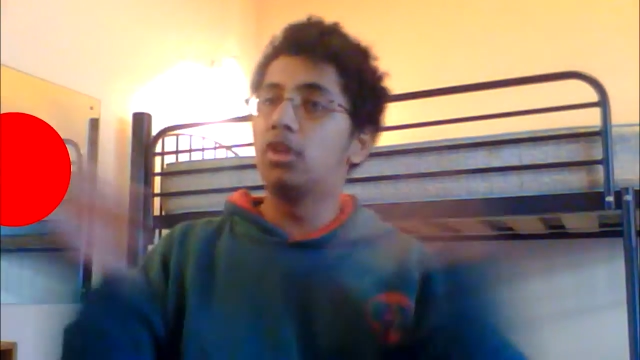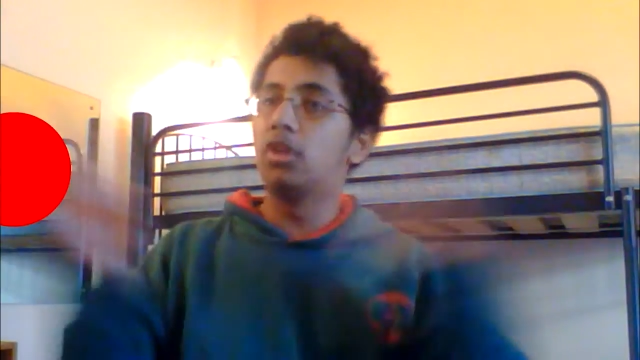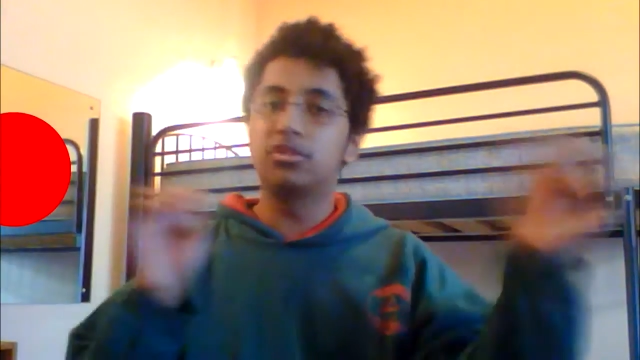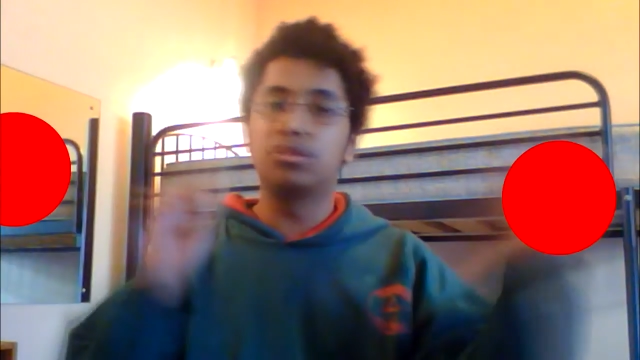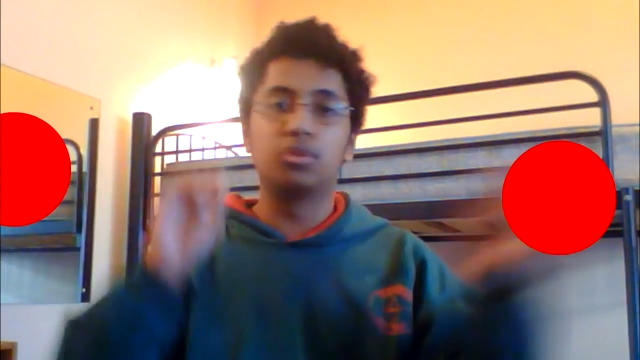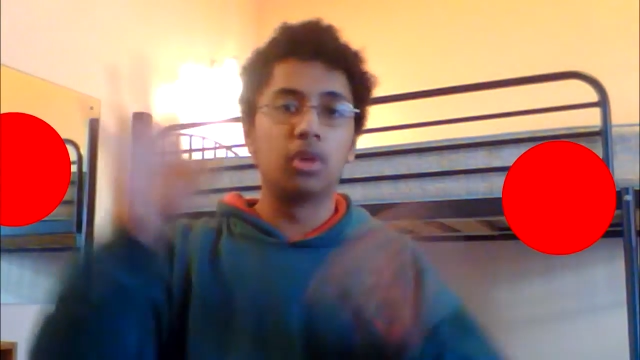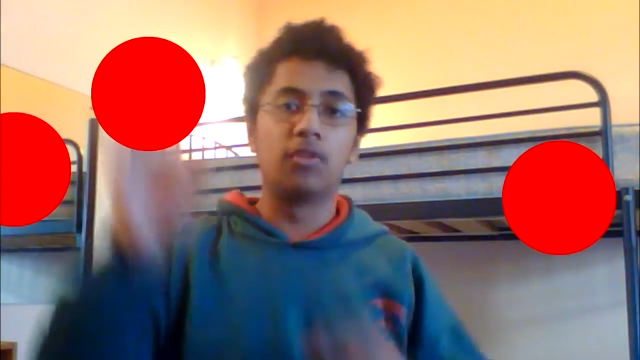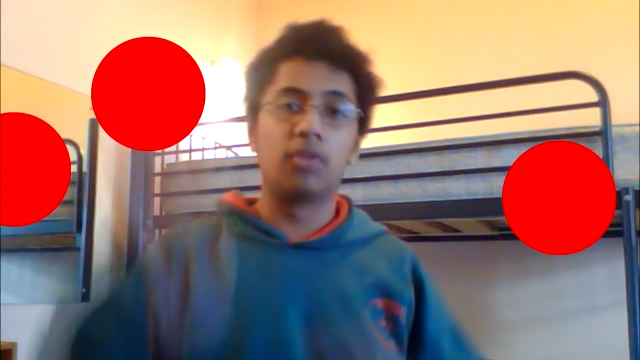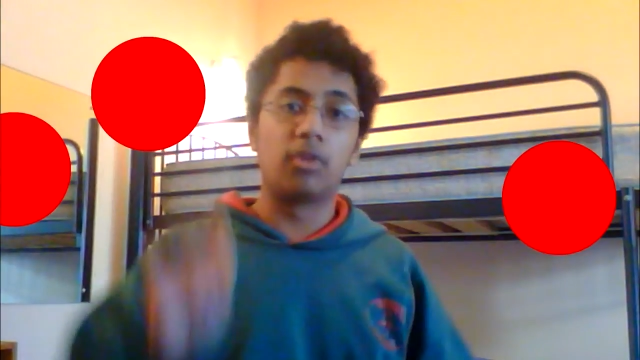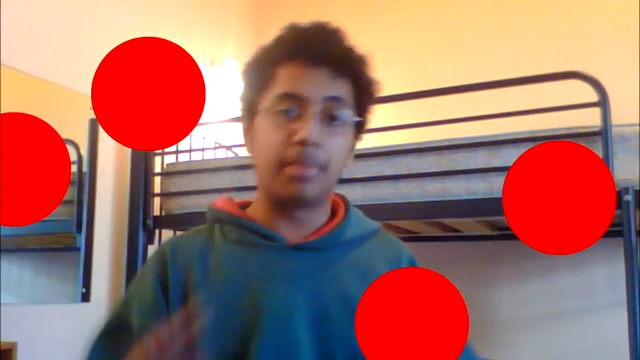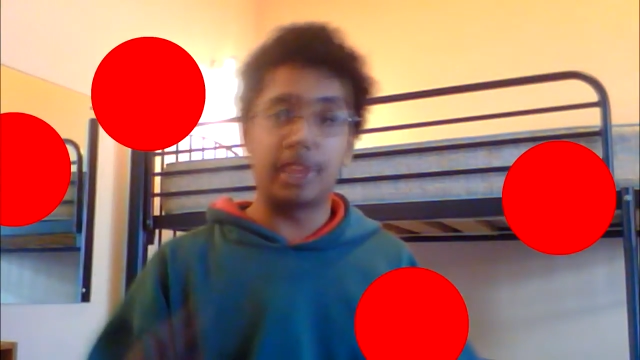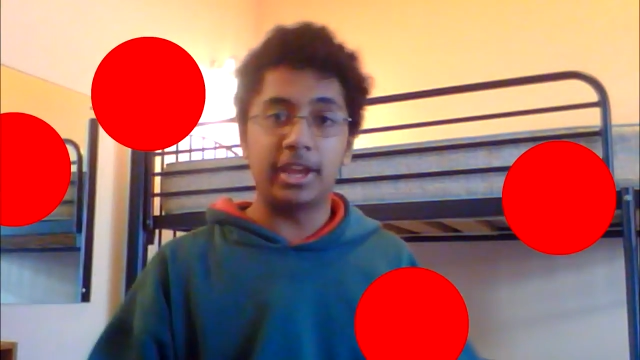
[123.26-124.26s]
dots all
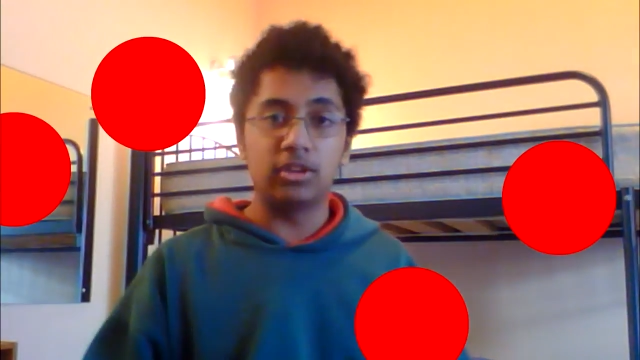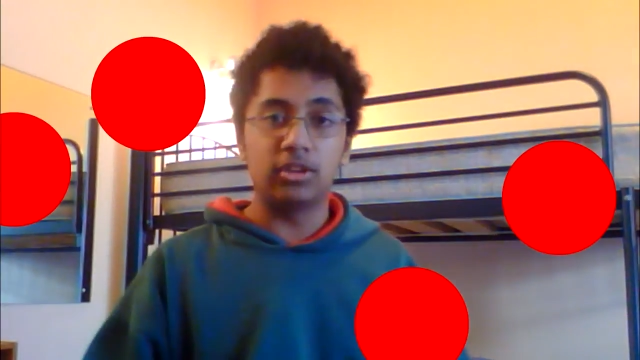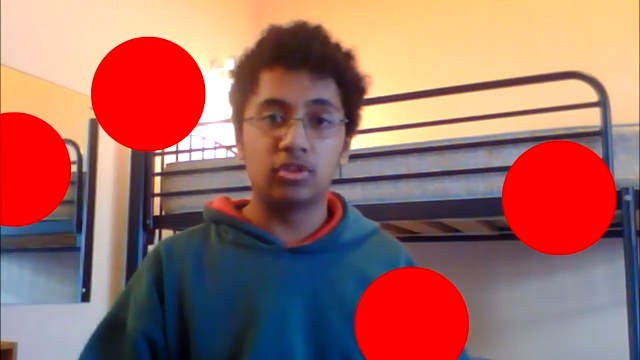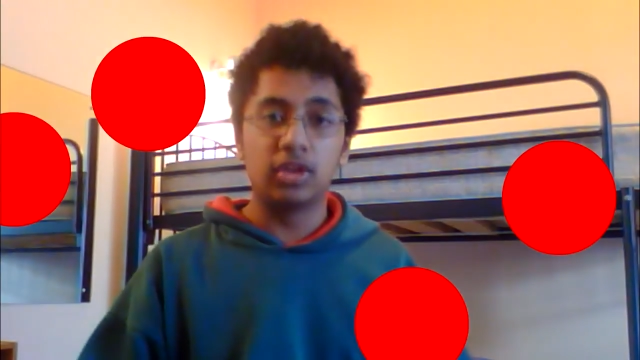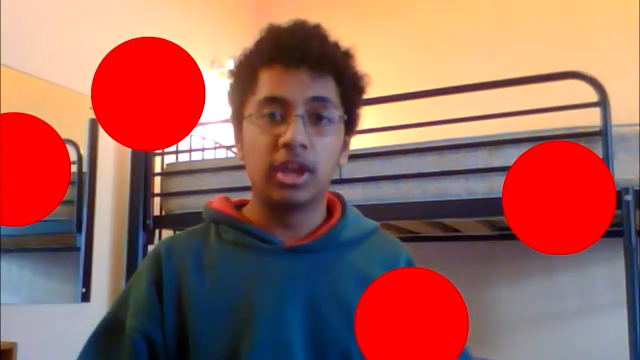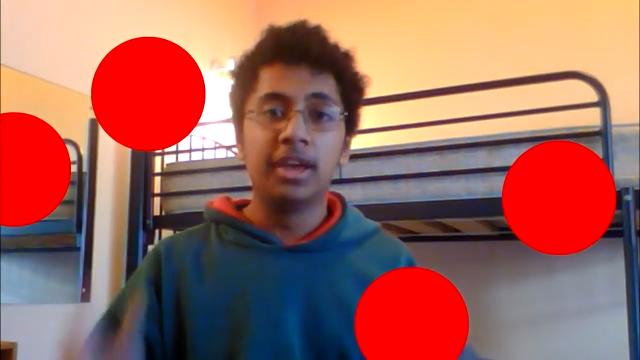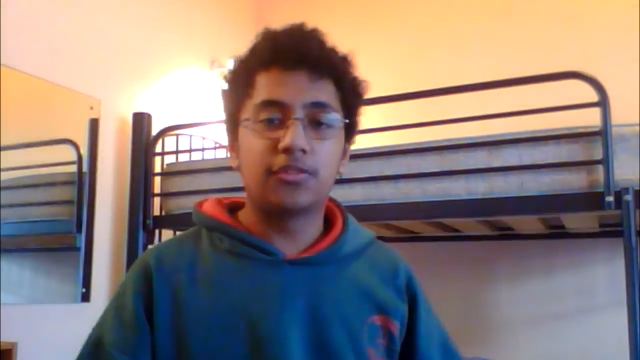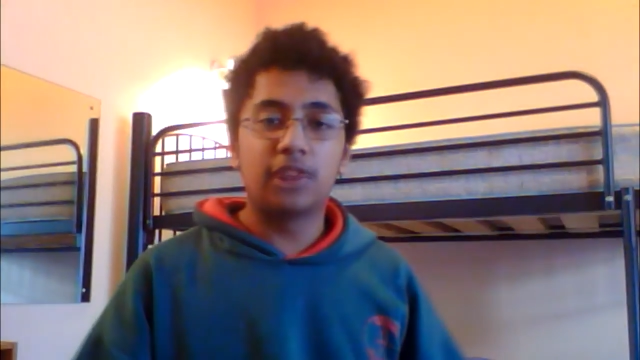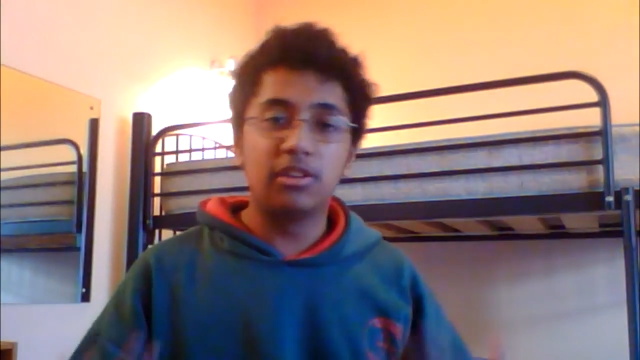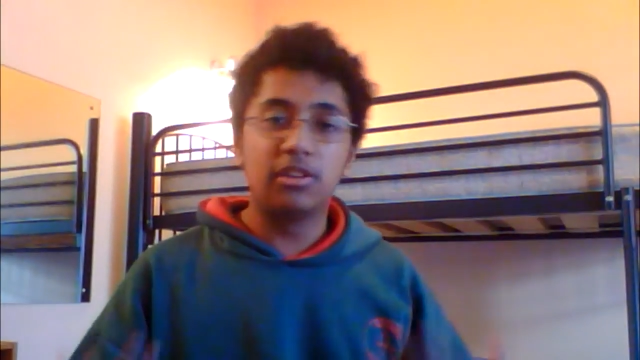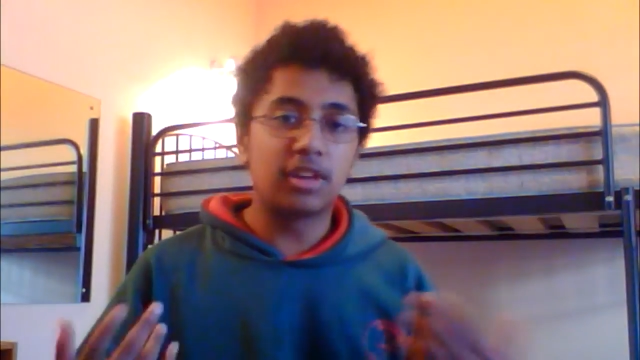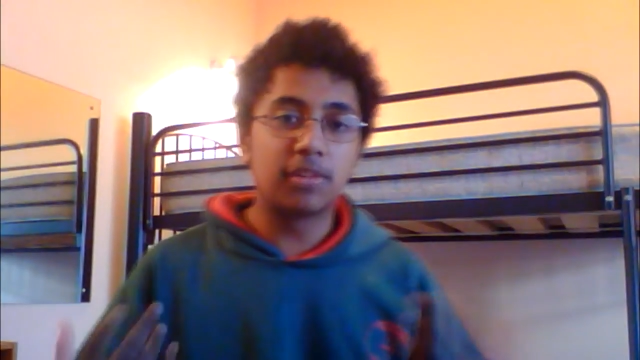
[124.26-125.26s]
over a page. As
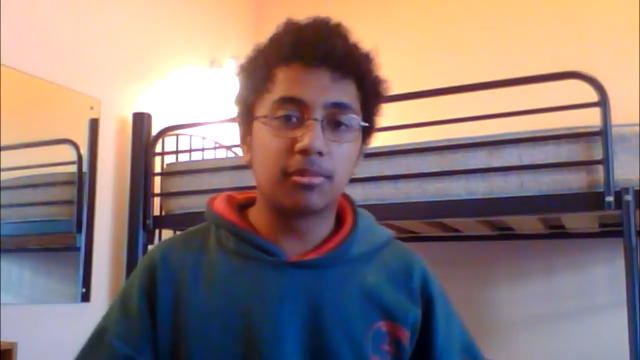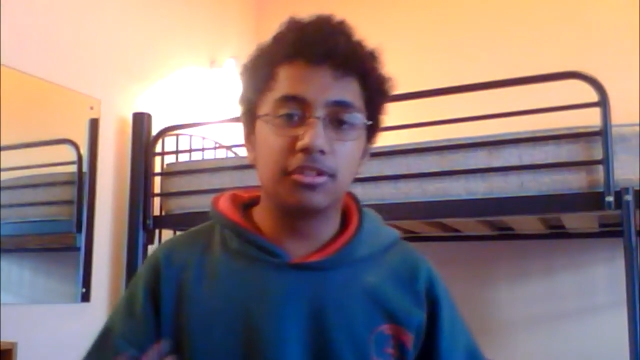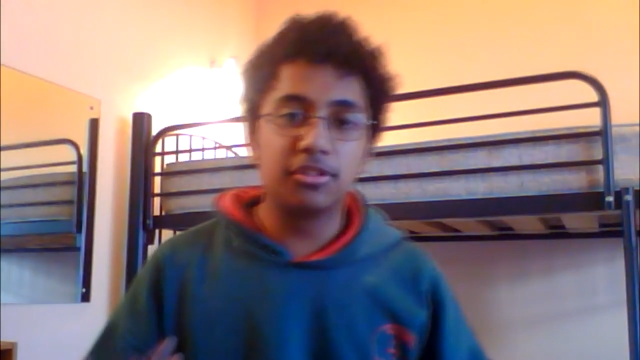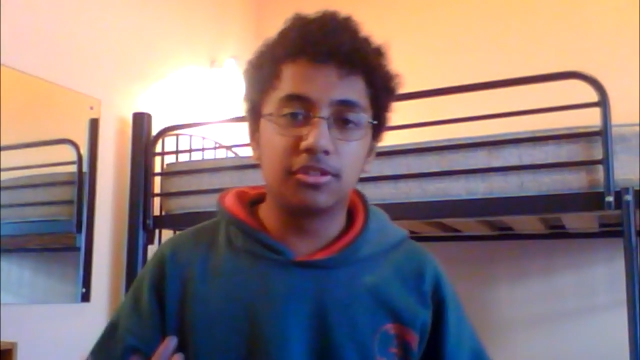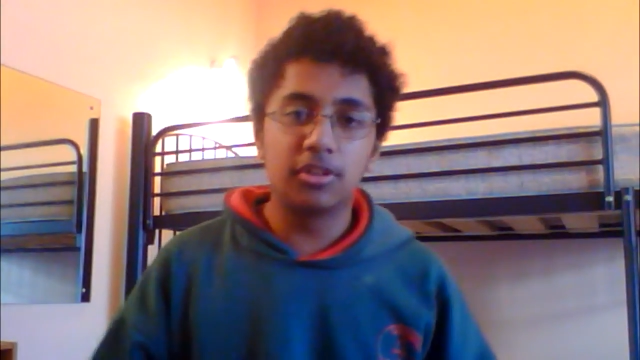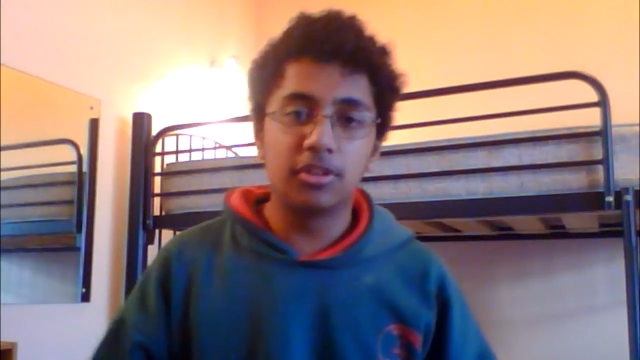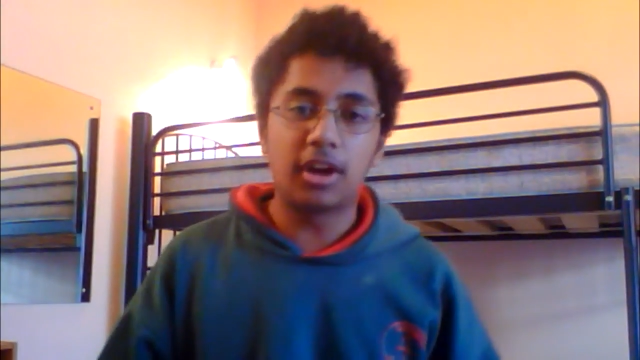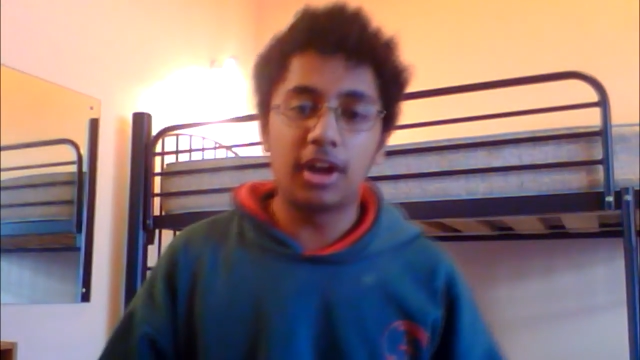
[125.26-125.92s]
far as I'm concerned,